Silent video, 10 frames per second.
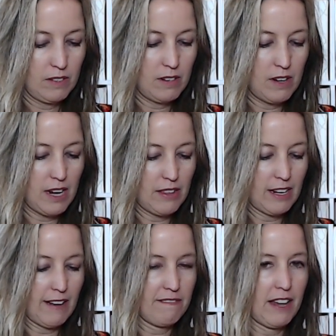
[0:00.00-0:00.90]
Now that I
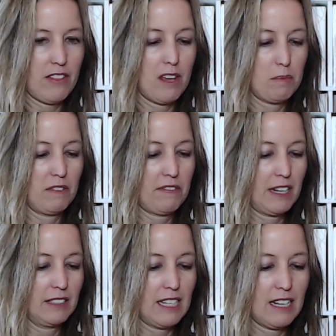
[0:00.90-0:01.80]
found them and
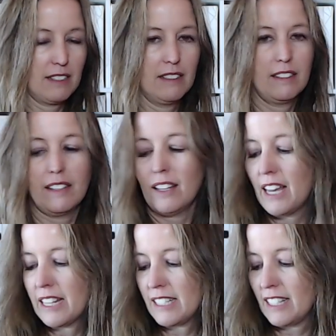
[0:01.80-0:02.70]
finally
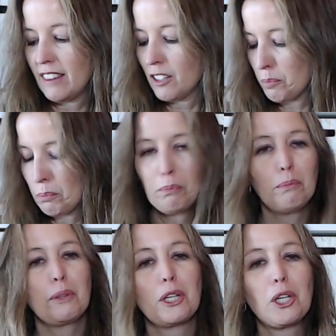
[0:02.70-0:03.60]
undid
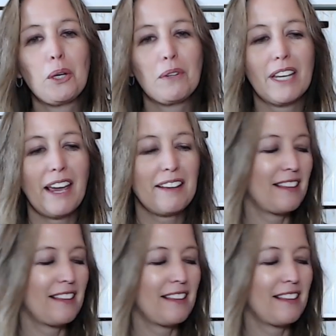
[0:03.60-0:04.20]
the cute cake that